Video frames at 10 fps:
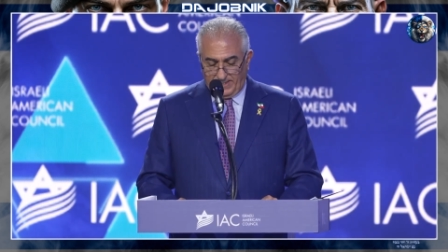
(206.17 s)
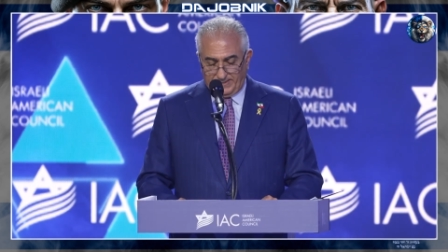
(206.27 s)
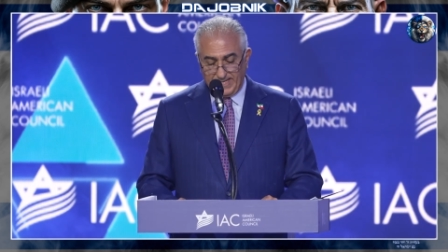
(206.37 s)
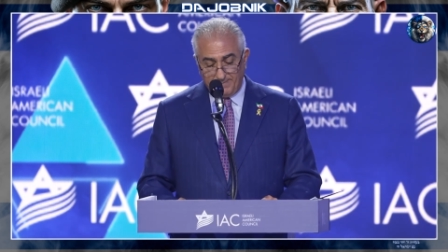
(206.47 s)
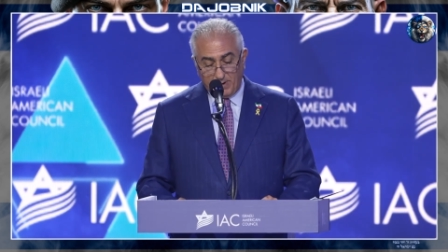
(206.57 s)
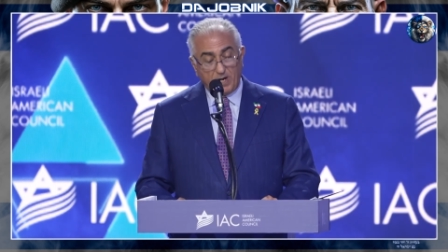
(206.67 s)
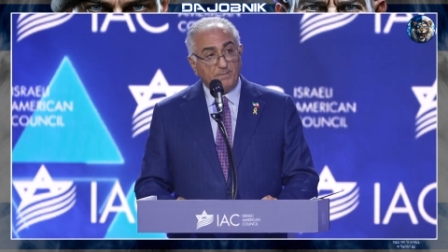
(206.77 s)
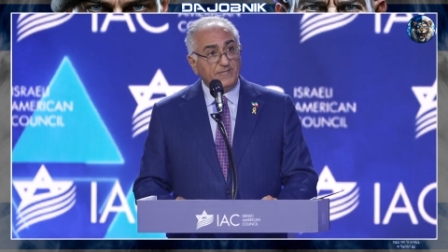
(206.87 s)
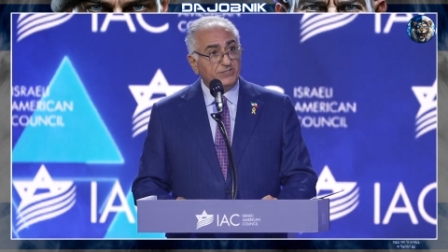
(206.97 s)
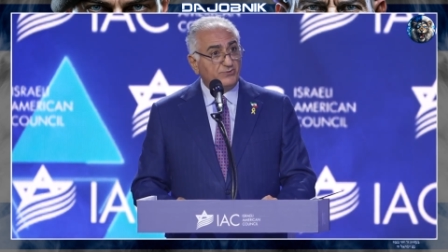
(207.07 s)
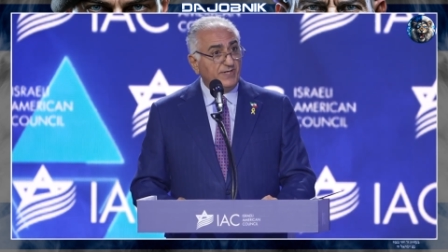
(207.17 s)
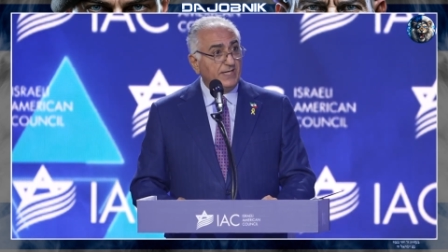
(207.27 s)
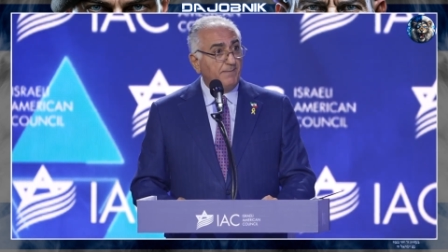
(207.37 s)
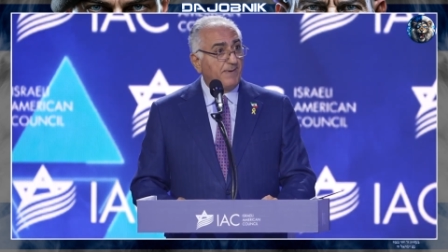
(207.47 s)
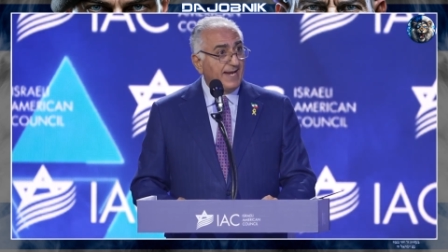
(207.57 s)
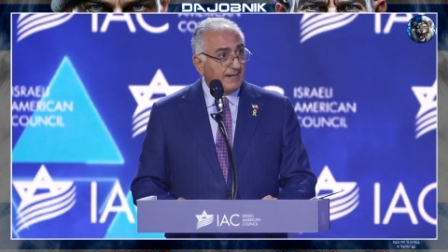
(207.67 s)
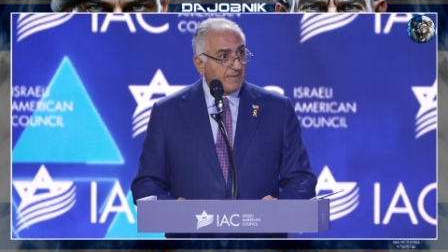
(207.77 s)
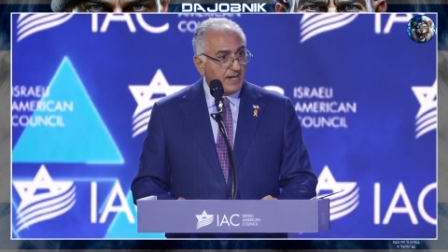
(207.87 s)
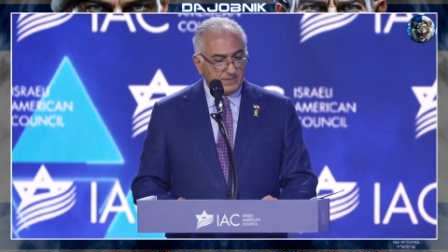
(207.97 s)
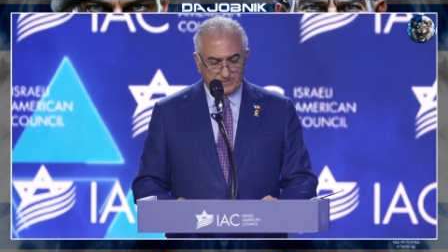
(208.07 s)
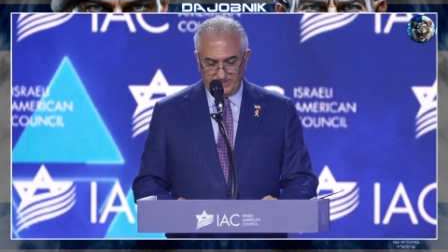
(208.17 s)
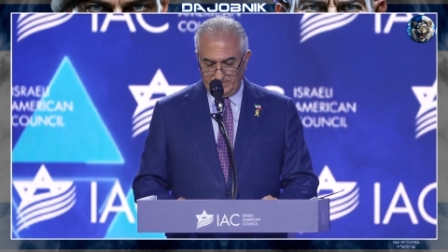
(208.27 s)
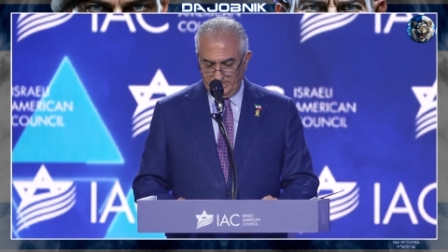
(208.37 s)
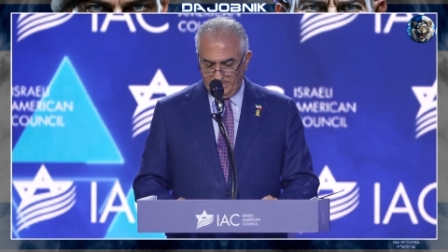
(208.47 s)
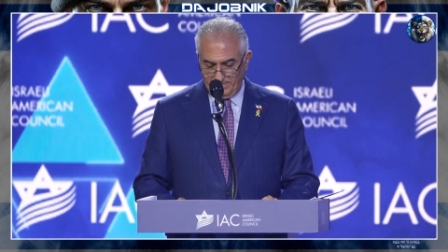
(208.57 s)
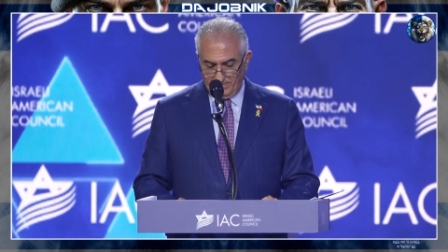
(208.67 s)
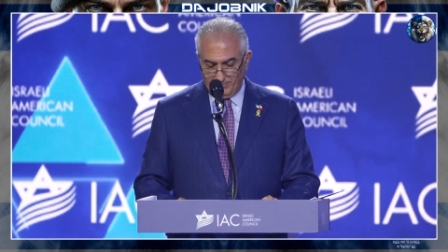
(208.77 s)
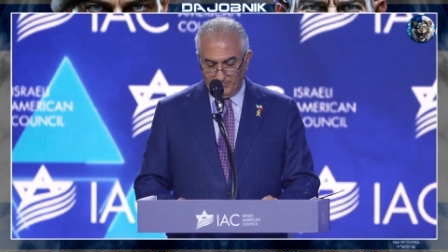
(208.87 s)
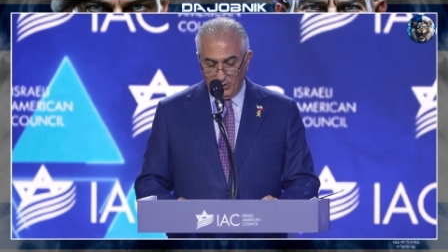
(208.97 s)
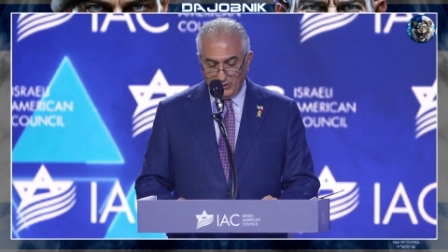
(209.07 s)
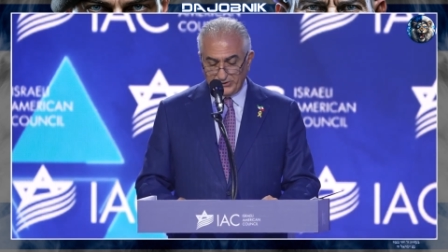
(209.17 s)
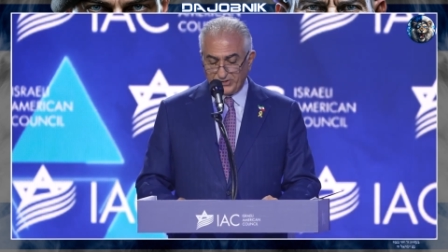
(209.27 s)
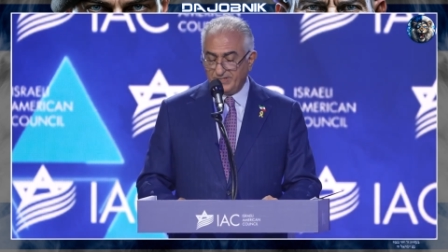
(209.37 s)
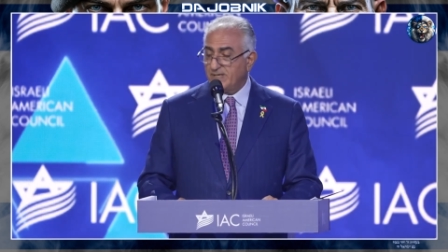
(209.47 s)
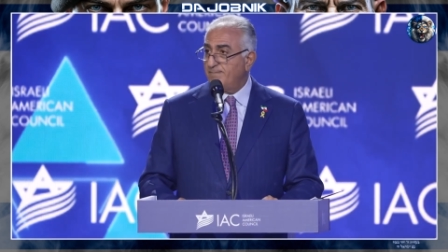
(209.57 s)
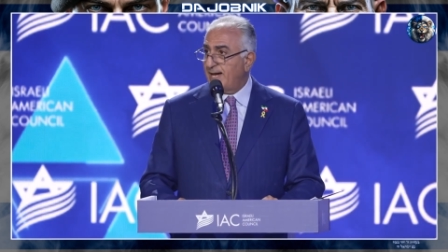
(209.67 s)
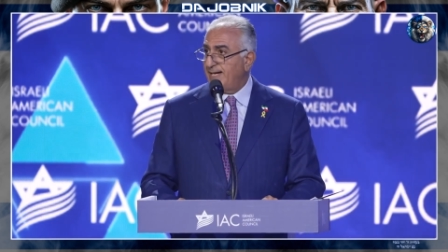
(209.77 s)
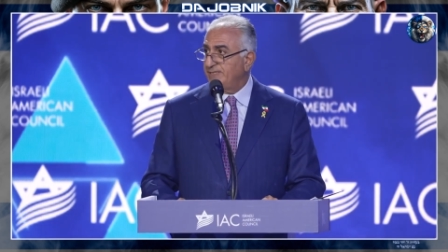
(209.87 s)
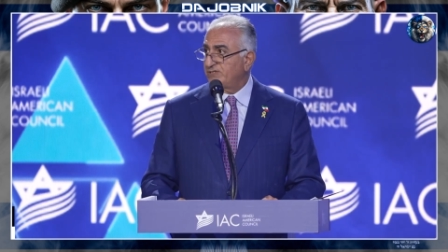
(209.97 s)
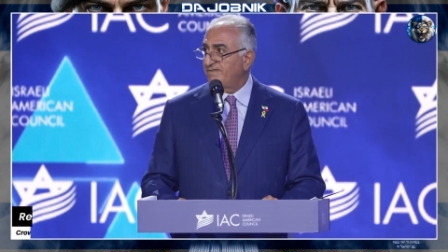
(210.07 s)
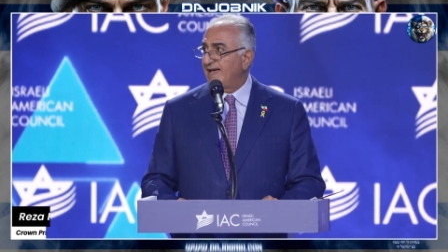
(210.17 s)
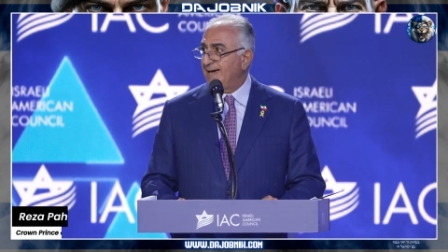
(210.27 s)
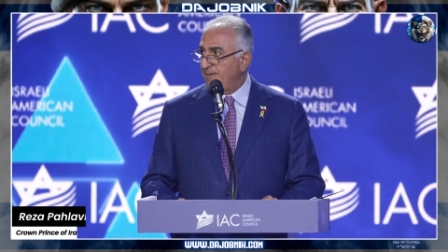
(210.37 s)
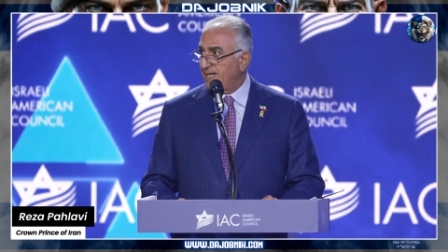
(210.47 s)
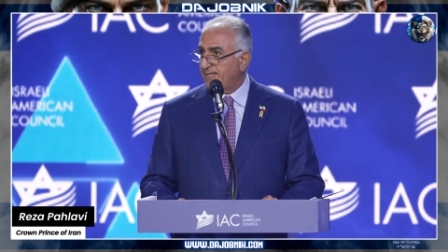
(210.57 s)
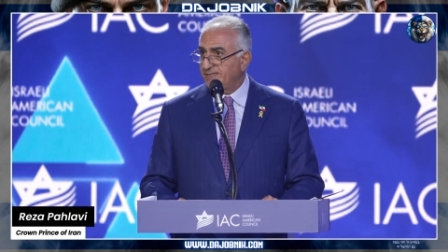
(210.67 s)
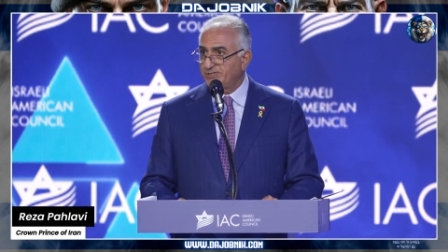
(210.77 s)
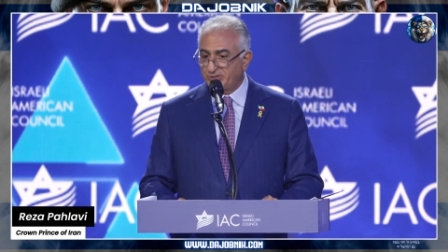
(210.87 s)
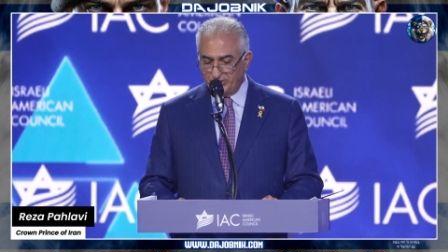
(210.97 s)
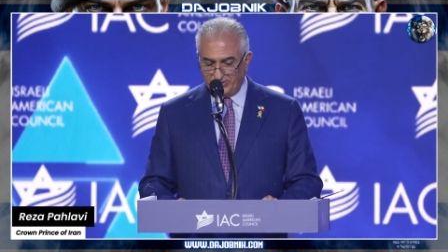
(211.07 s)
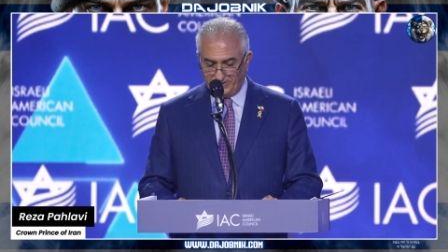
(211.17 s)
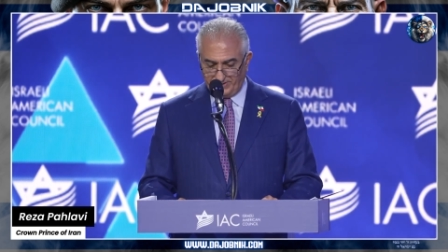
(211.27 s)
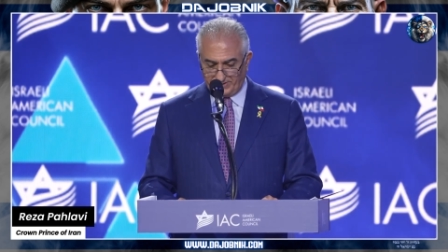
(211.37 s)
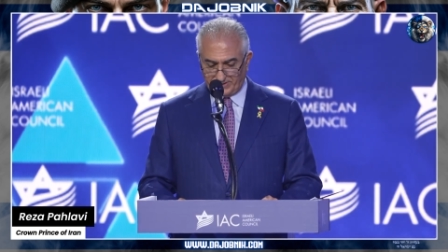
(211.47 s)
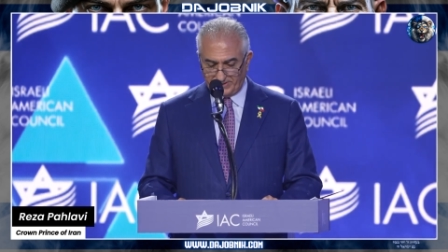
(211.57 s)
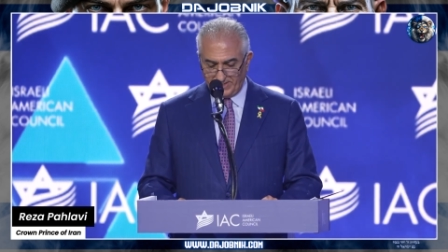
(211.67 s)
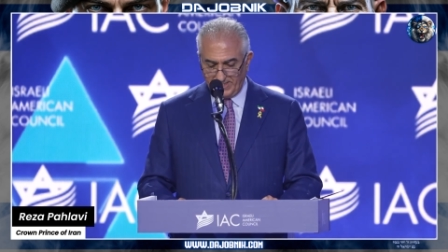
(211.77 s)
They bomb Israeli playgrounds, poison the minds of American students,